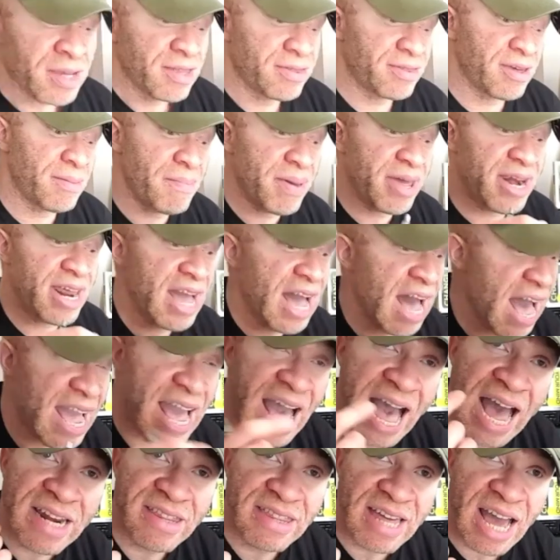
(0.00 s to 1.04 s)
The minute I
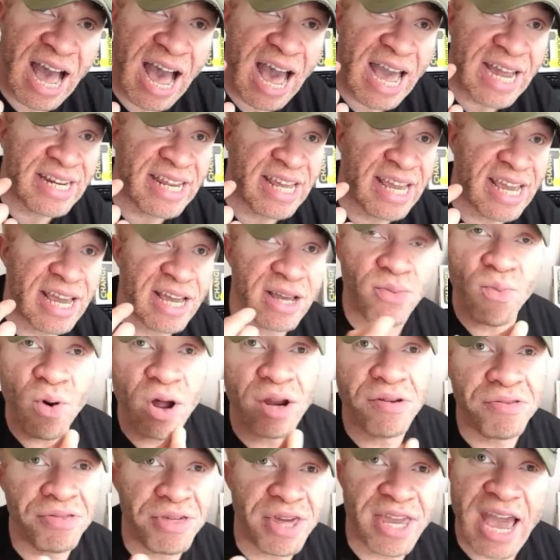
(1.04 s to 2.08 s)
had that idea,
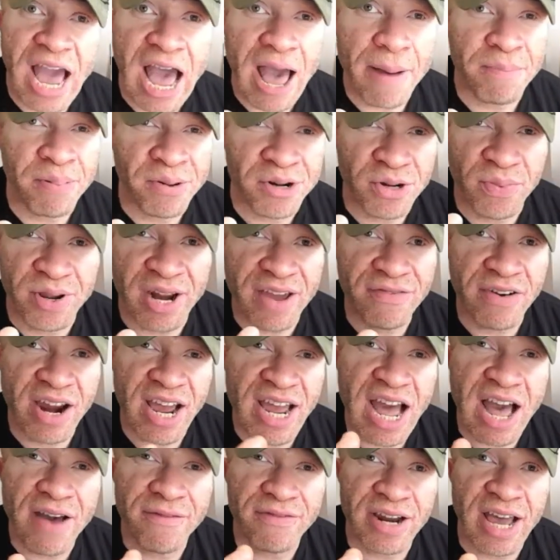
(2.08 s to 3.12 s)
one thing happened. Whenever
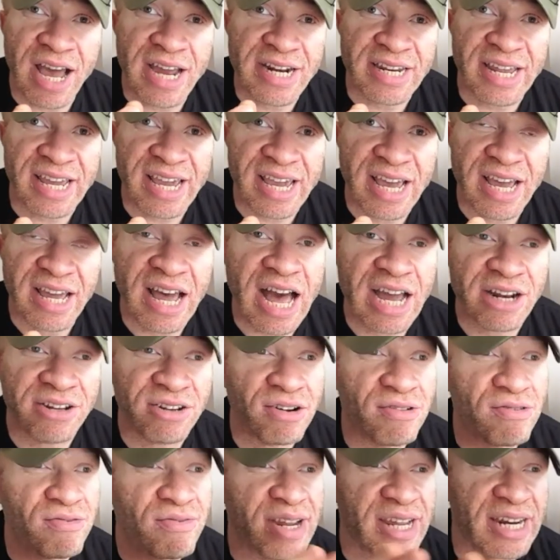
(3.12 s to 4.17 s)
I have an idea, I
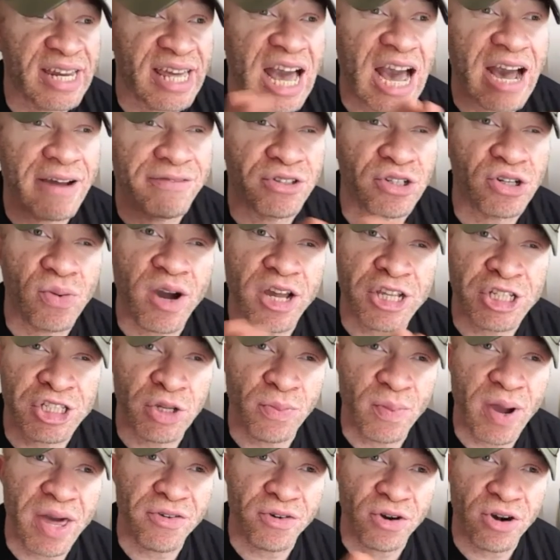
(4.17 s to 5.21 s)
don't really have to
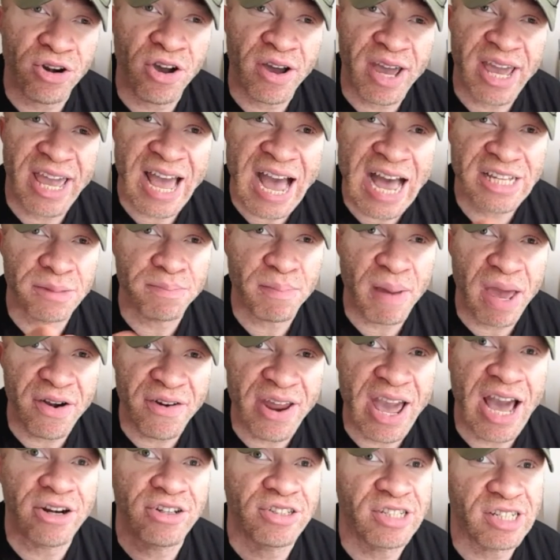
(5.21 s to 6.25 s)
question whether or not it has
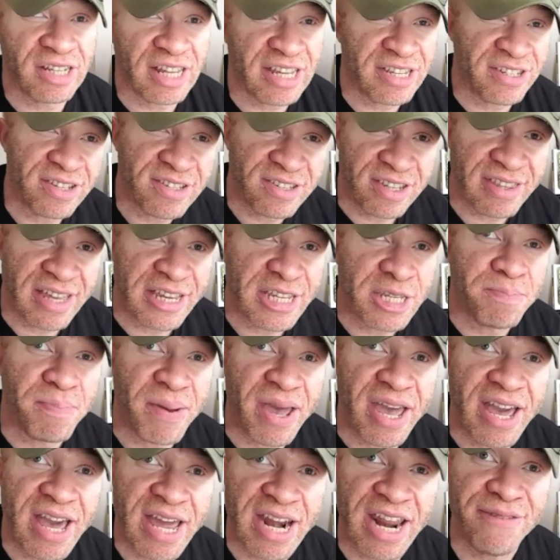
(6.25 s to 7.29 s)
merit. I just listen to this
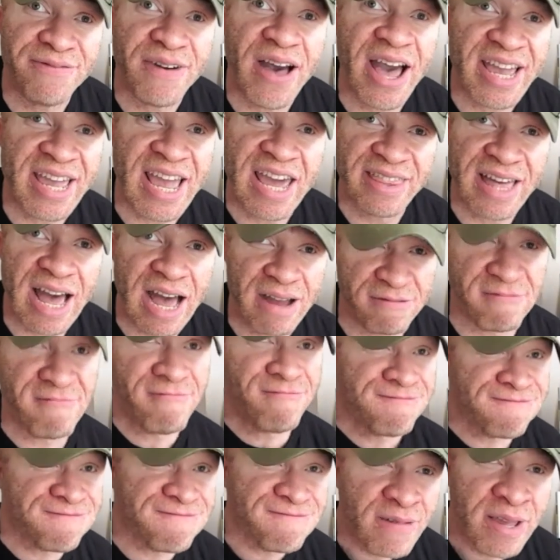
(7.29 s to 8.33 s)
bit. And if I get that
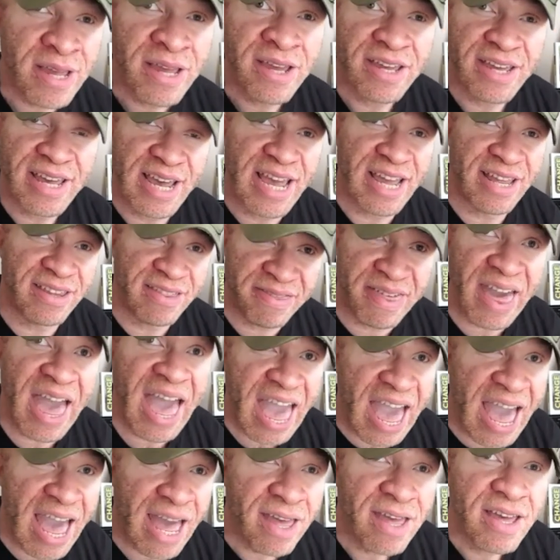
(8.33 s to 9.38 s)
poof
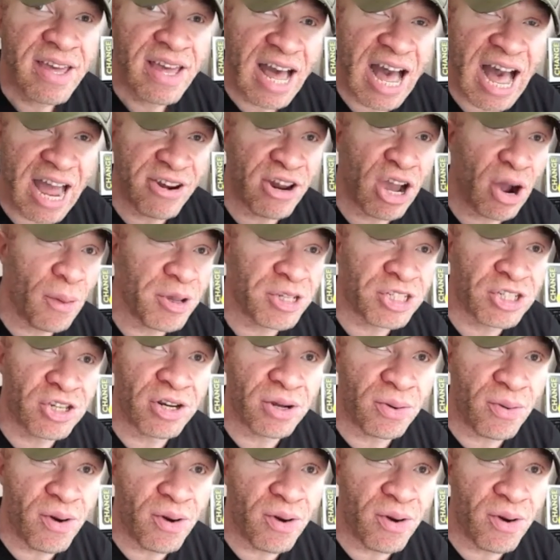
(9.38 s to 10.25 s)
there, I know it's going to